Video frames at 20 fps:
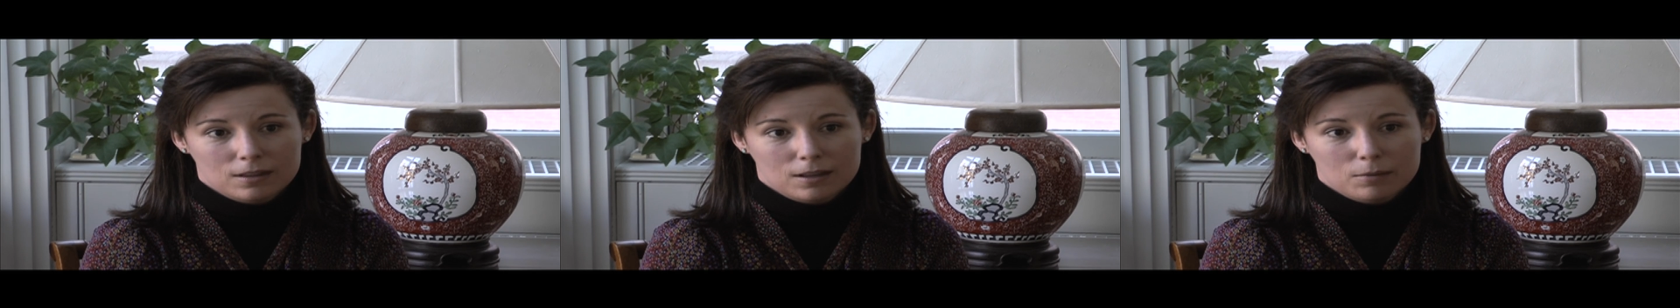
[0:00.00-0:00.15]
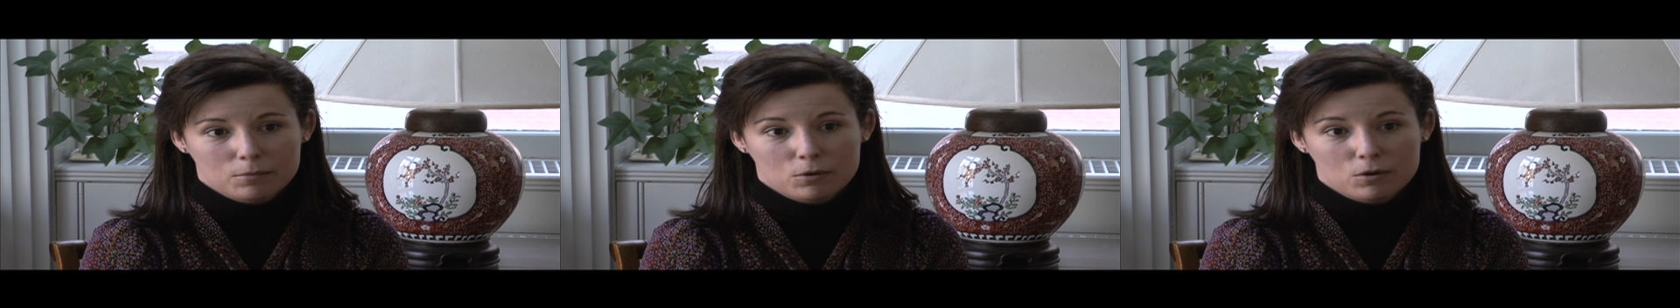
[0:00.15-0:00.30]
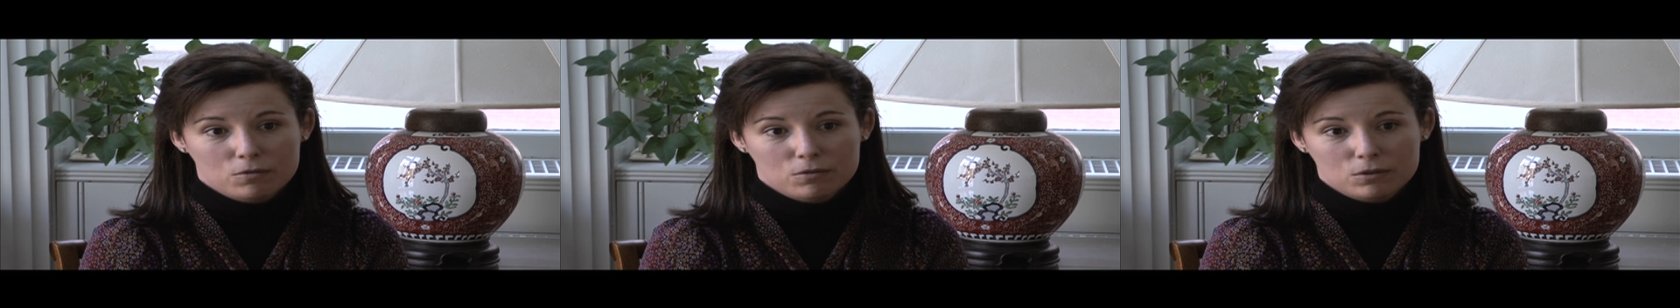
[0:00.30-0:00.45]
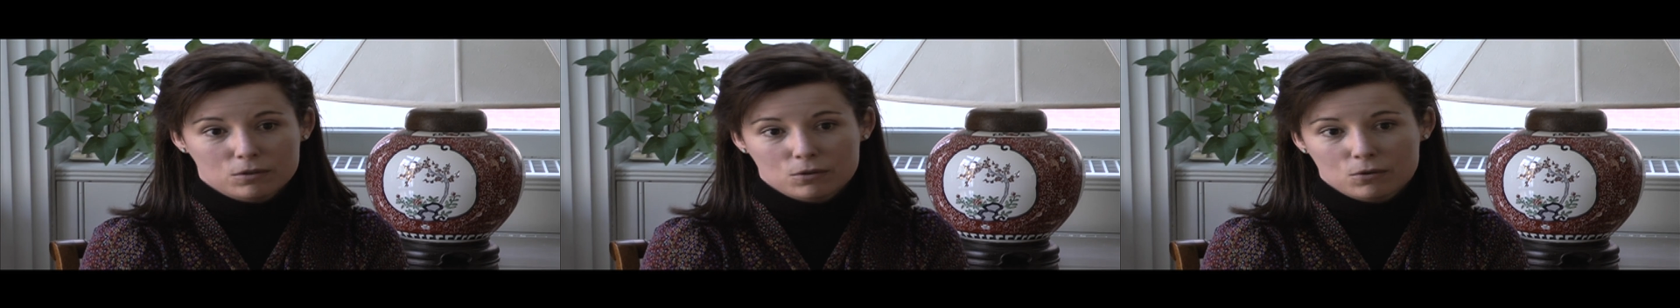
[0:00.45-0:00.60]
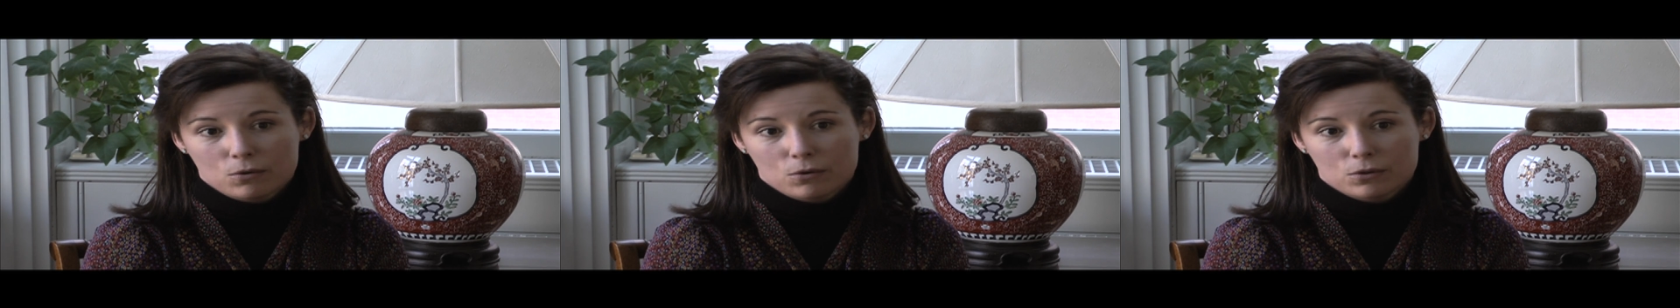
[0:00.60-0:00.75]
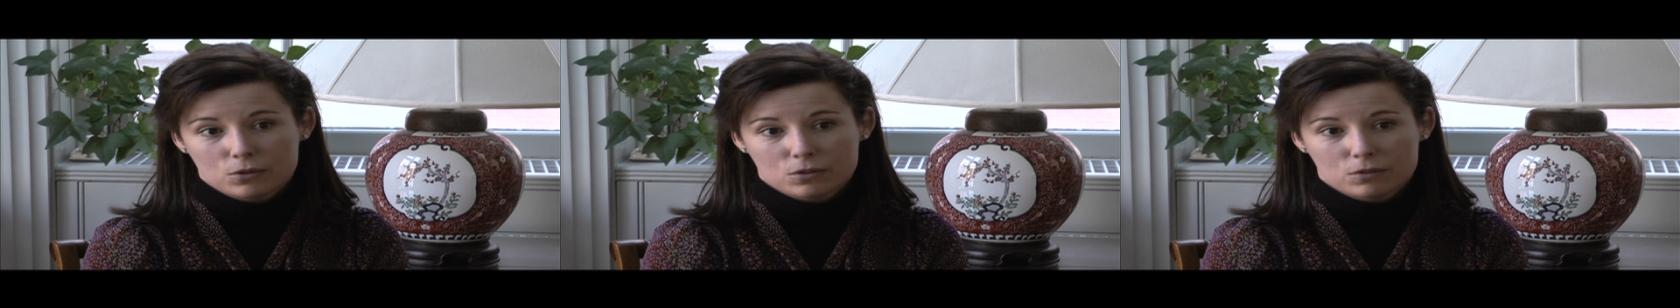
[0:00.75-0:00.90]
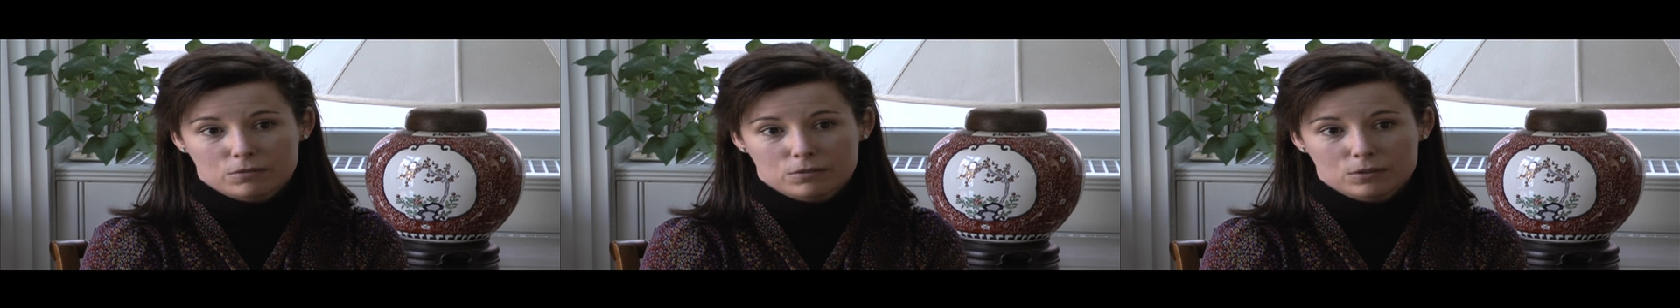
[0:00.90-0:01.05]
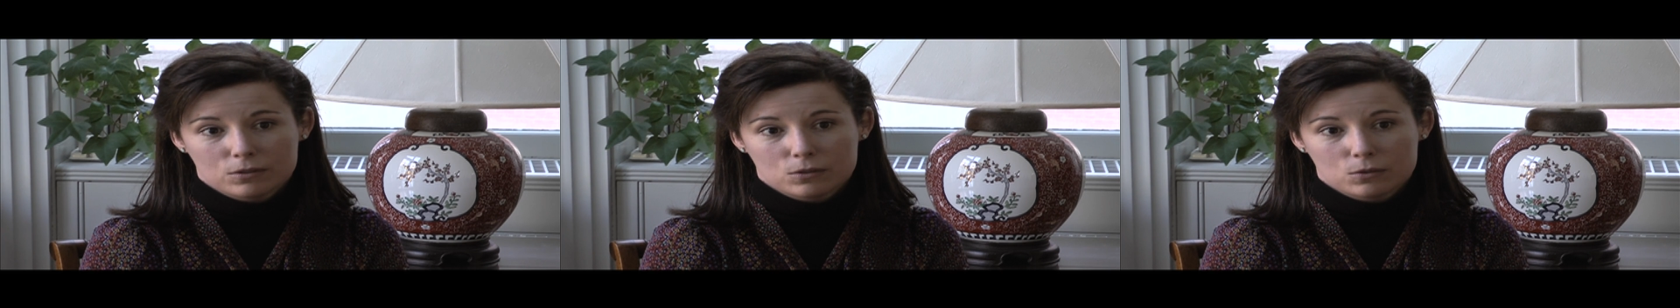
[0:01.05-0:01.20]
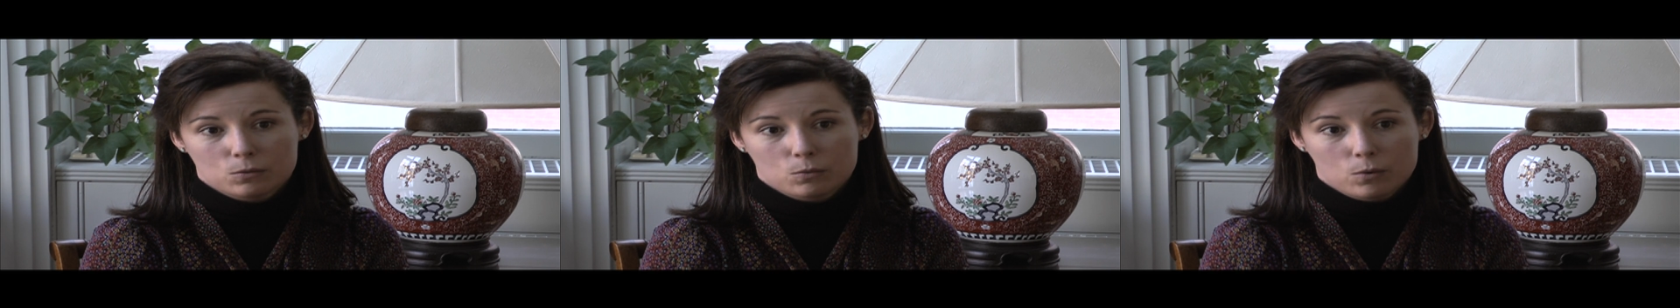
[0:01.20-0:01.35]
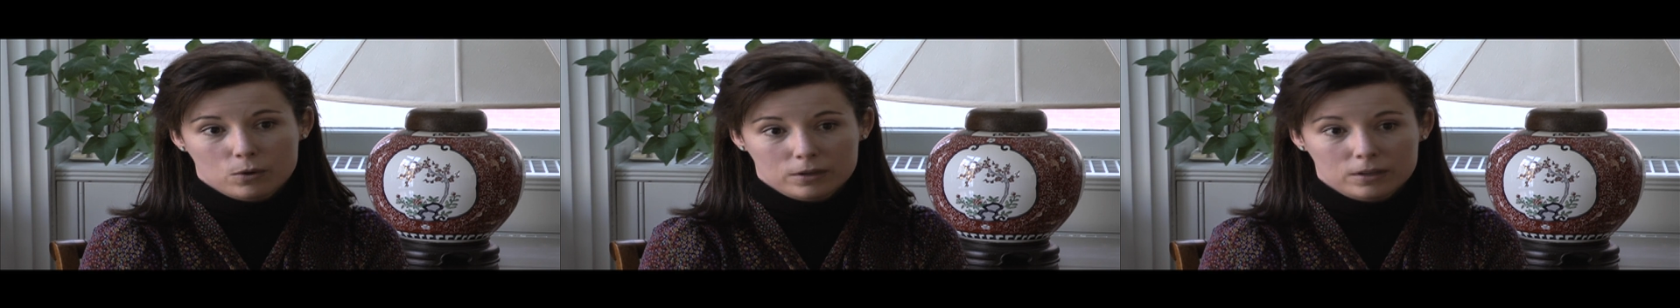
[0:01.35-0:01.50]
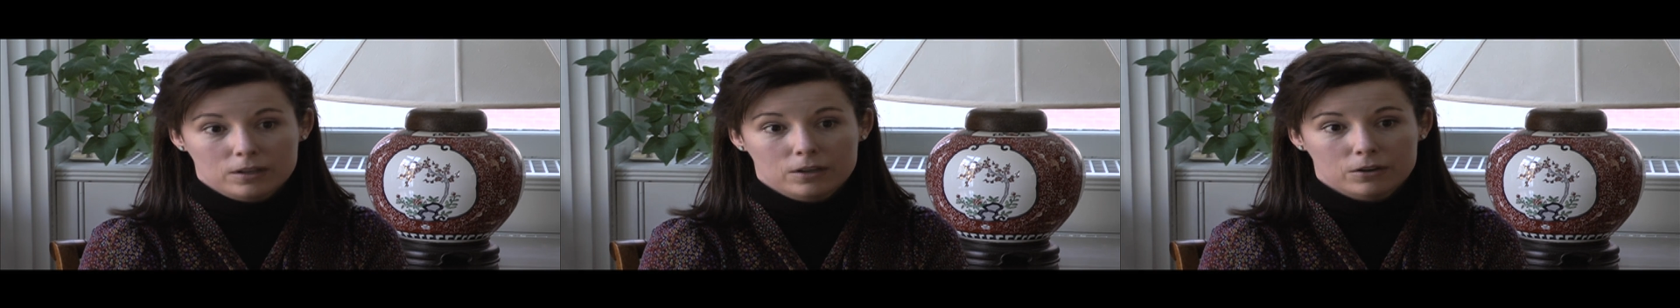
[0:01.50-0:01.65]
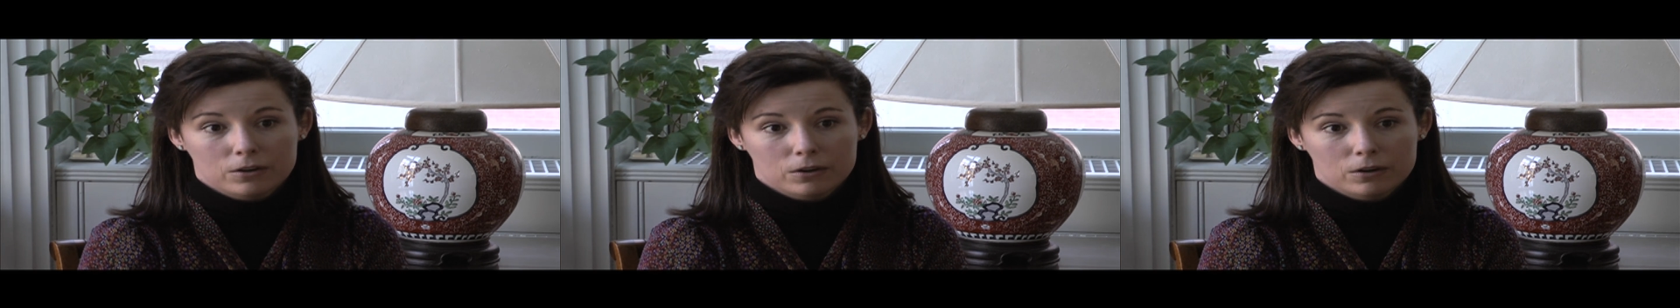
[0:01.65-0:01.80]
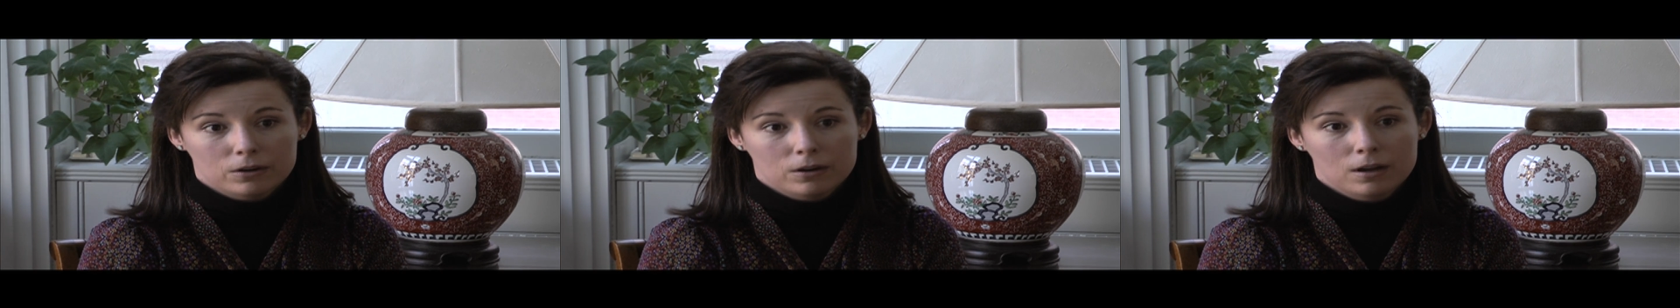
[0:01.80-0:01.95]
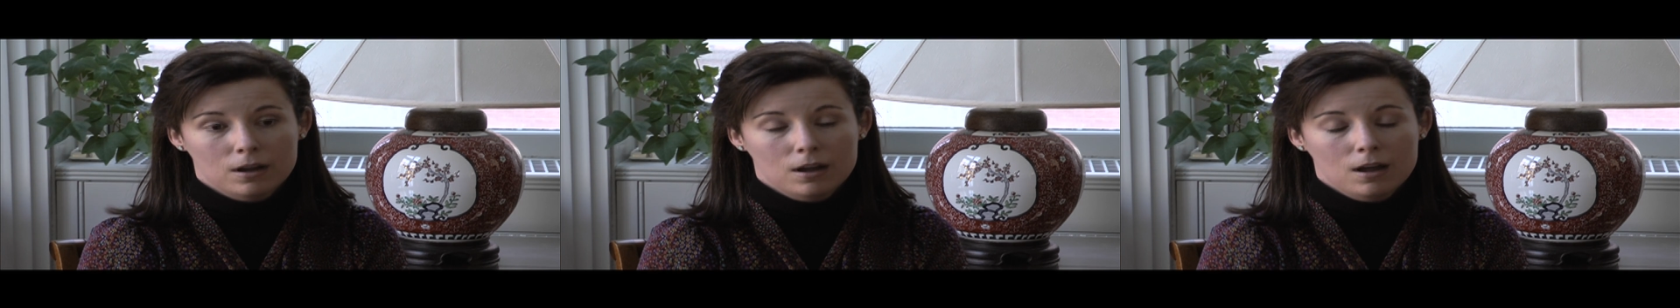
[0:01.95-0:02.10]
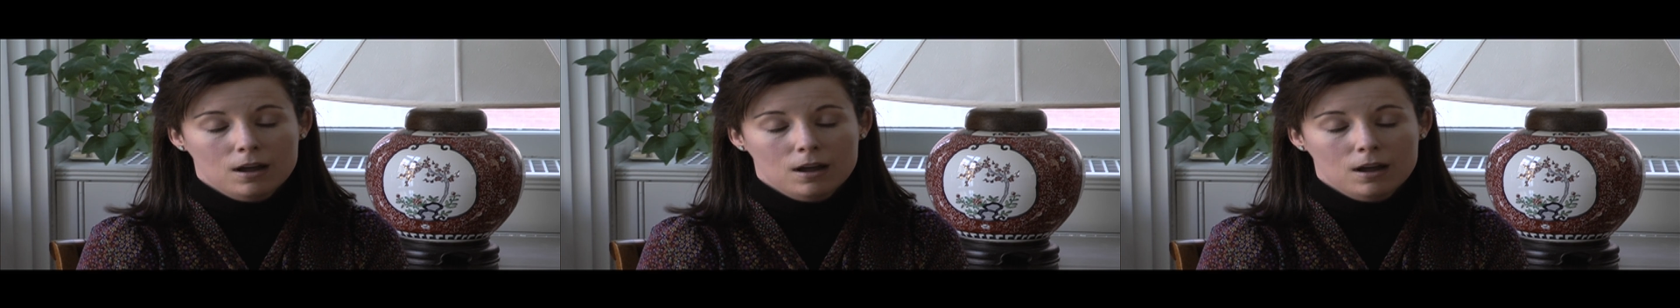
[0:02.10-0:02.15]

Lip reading: them over the course of this 1 year.